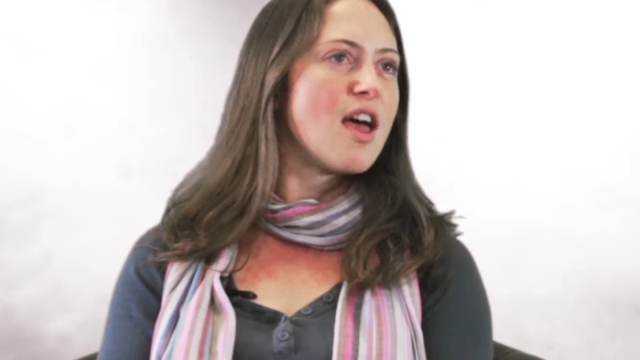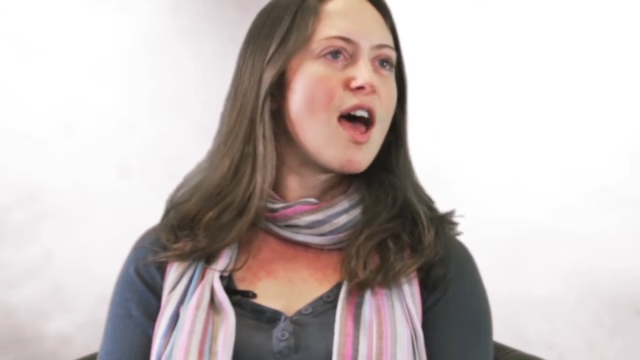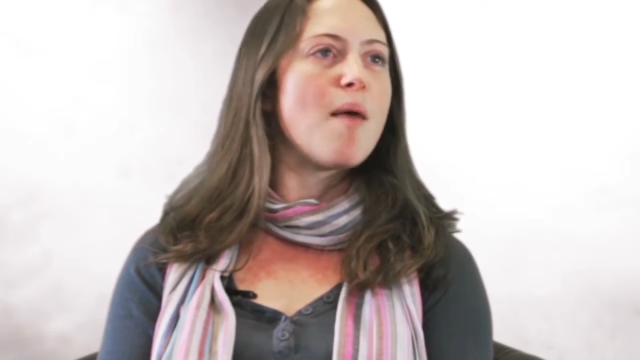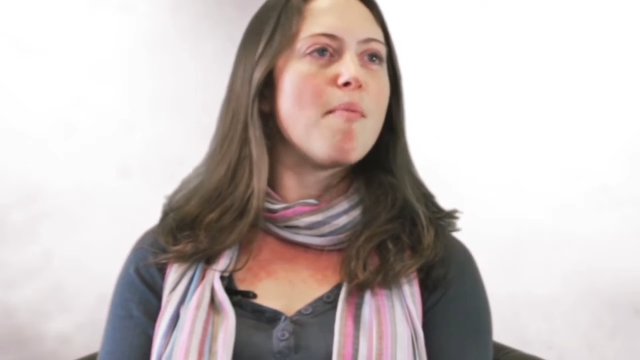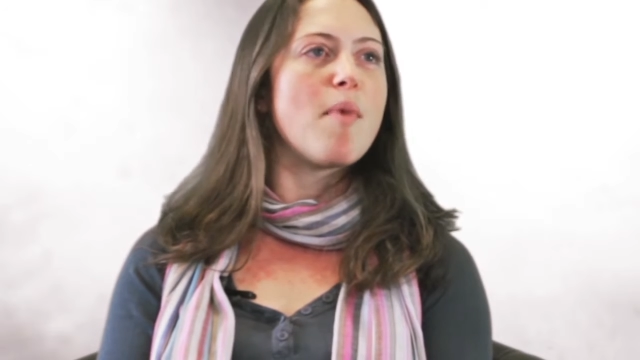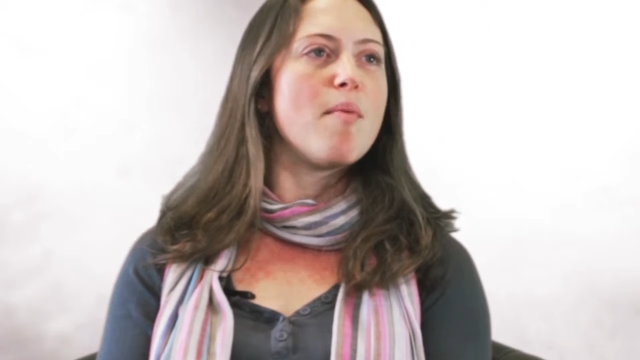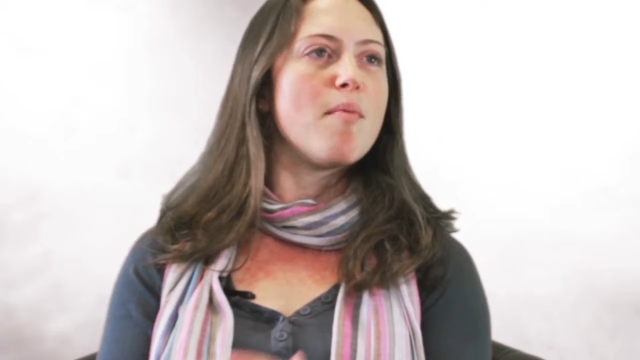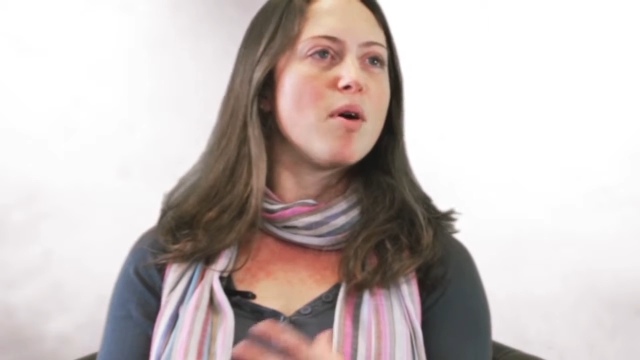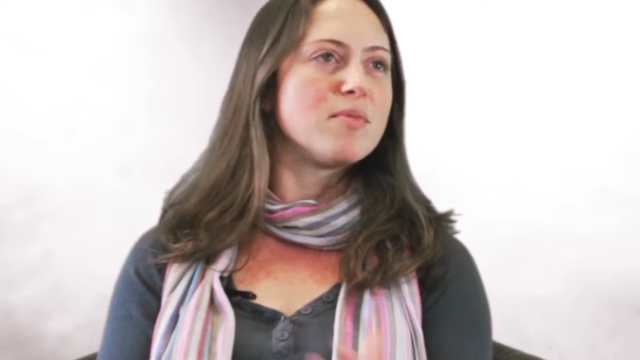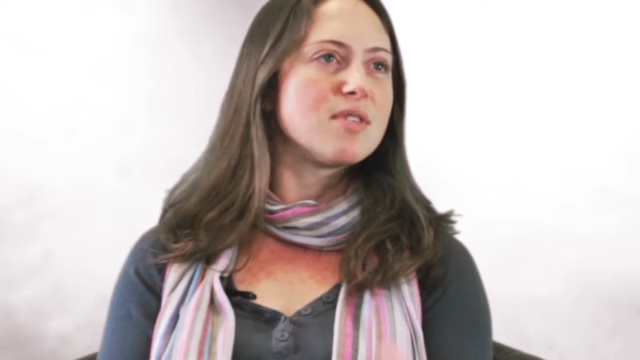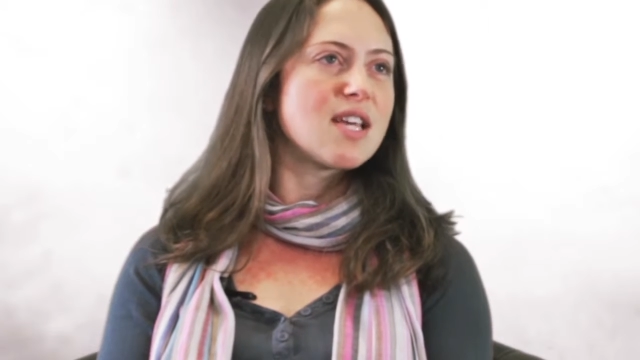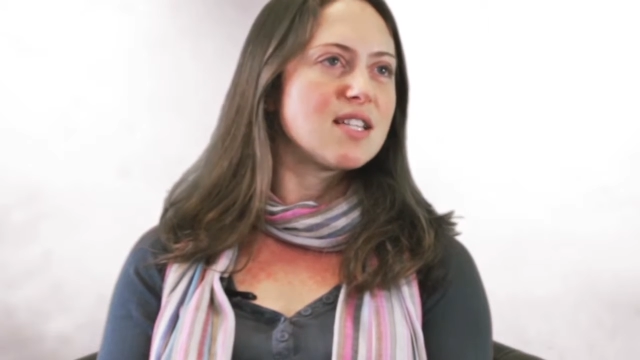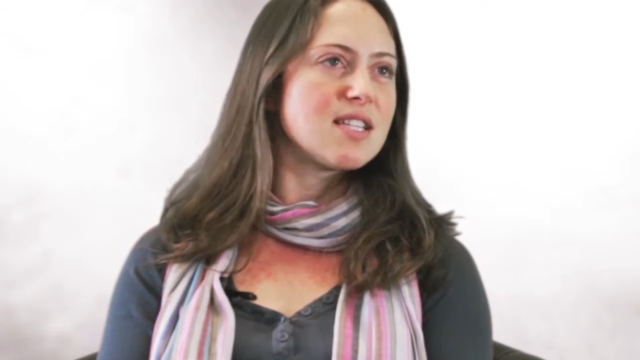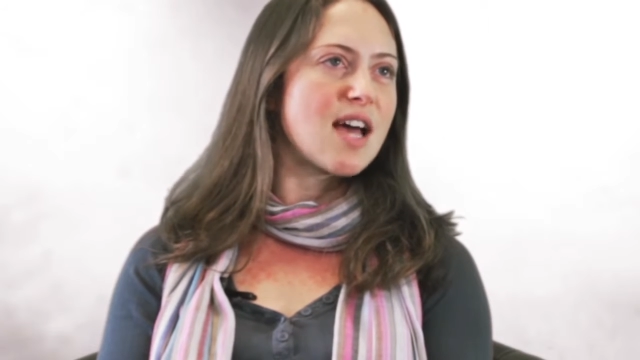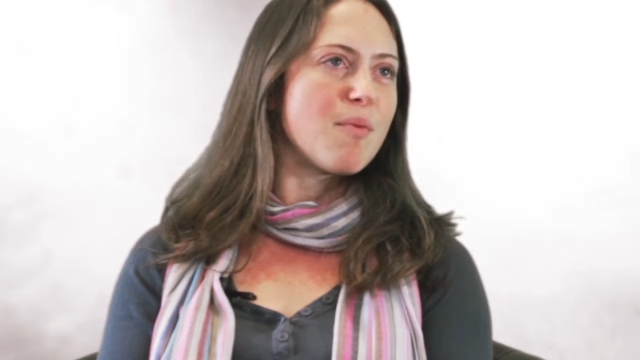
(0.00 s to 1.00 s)
and my mum
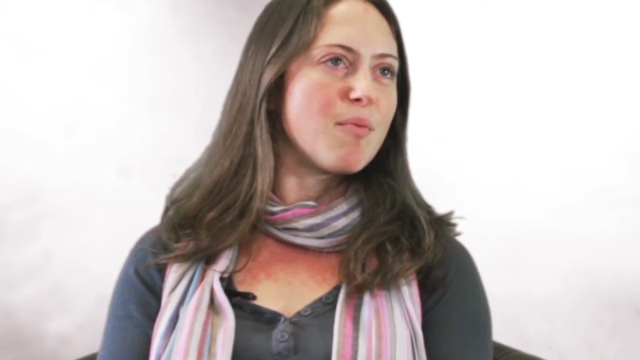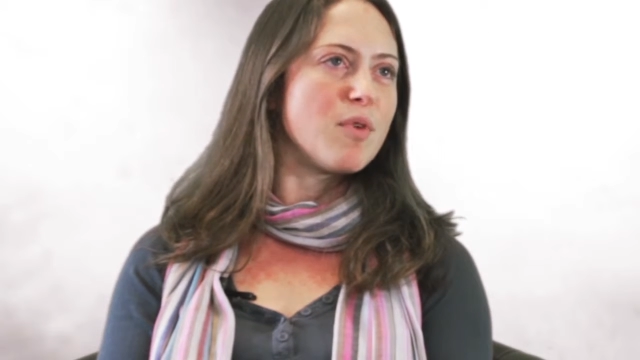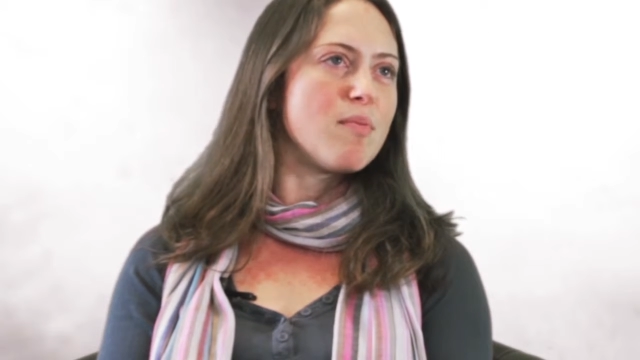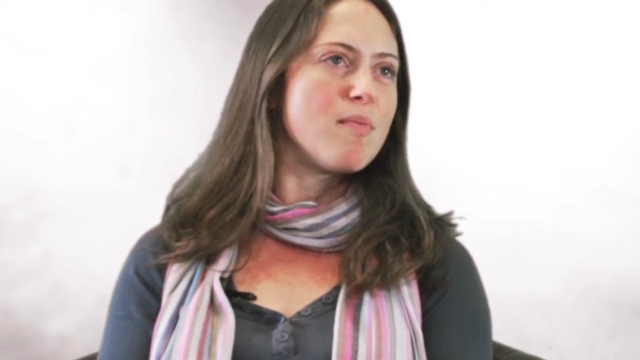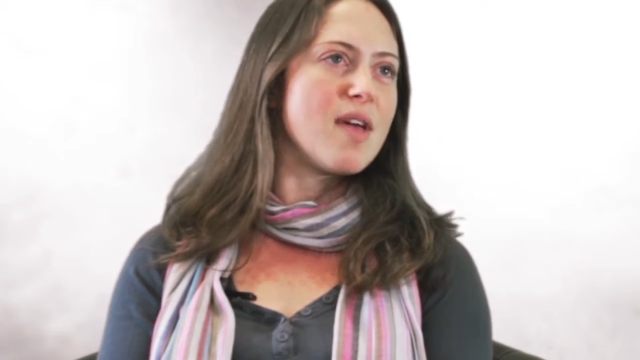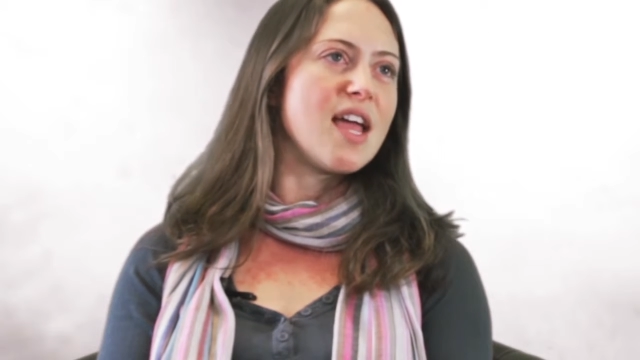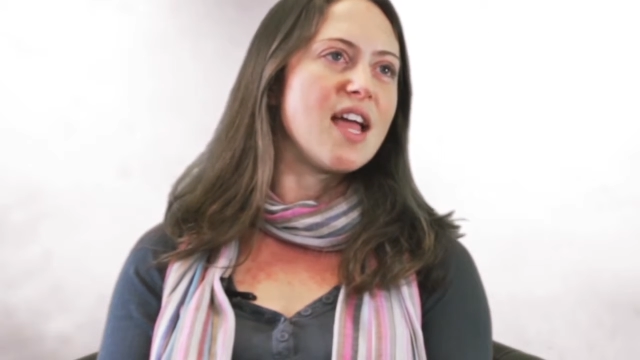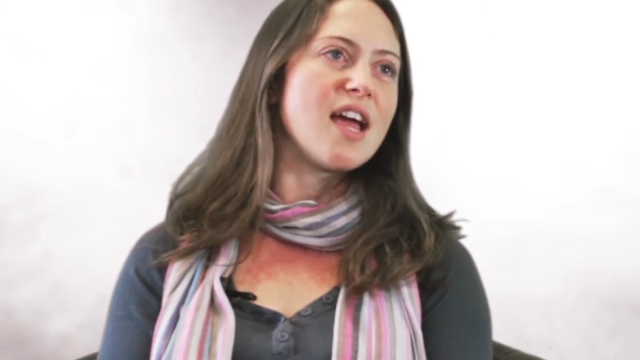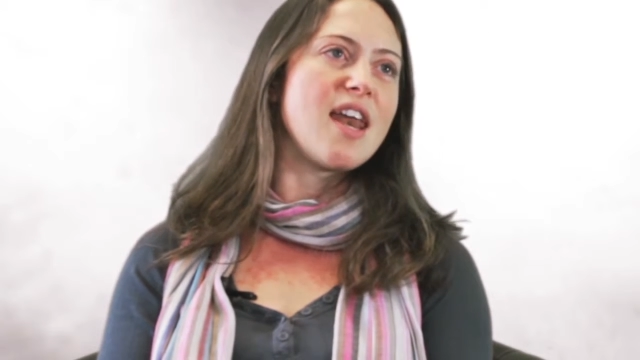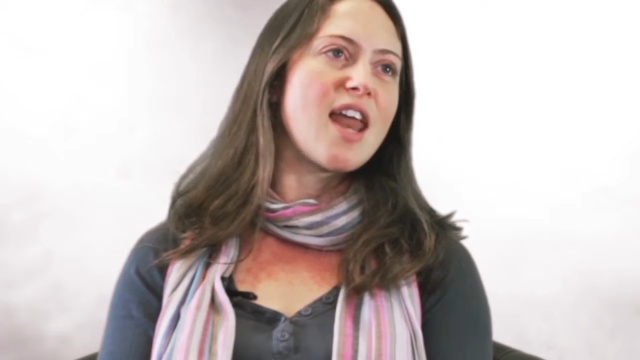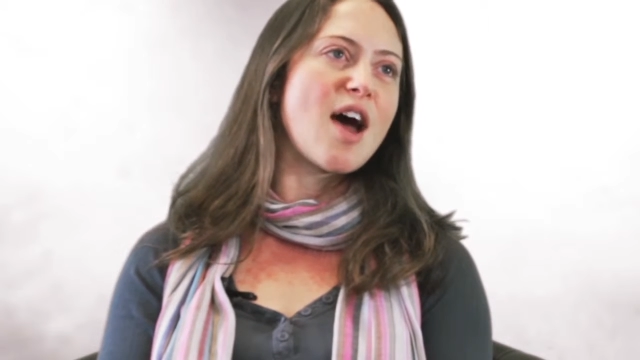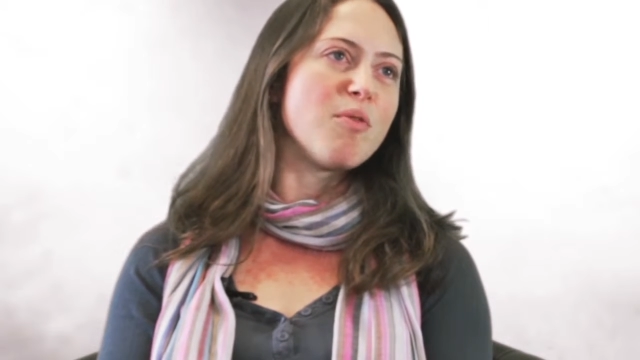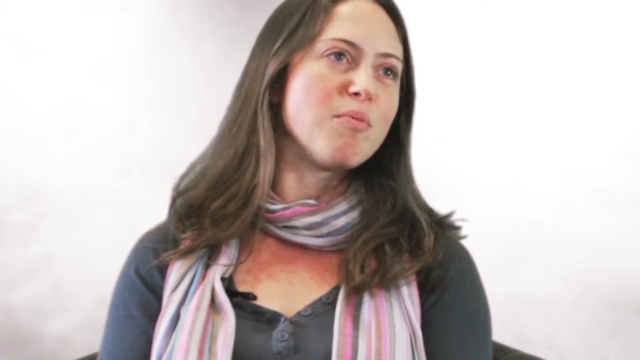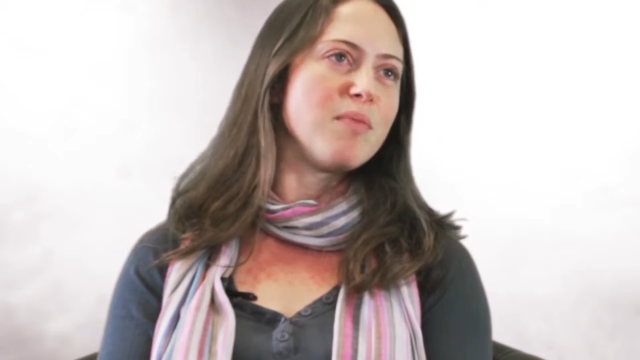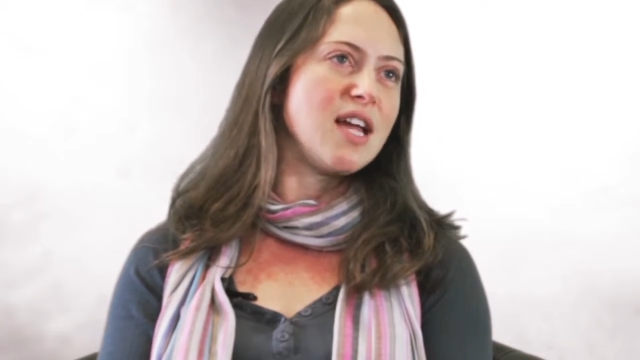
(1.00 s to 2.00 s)
sat down with me and
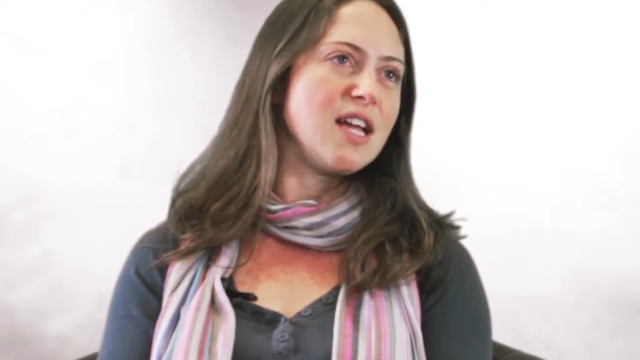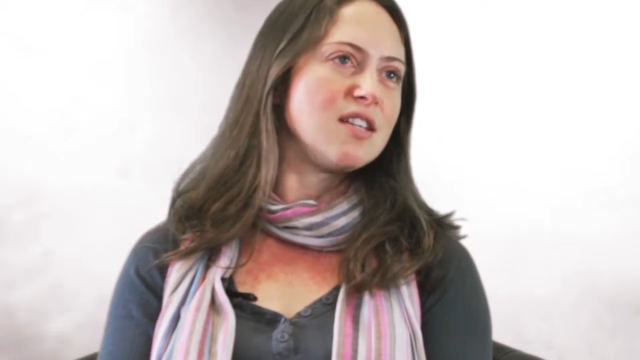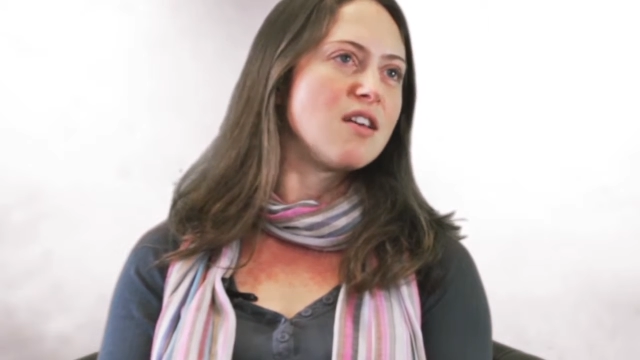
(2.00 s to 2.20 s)
helped me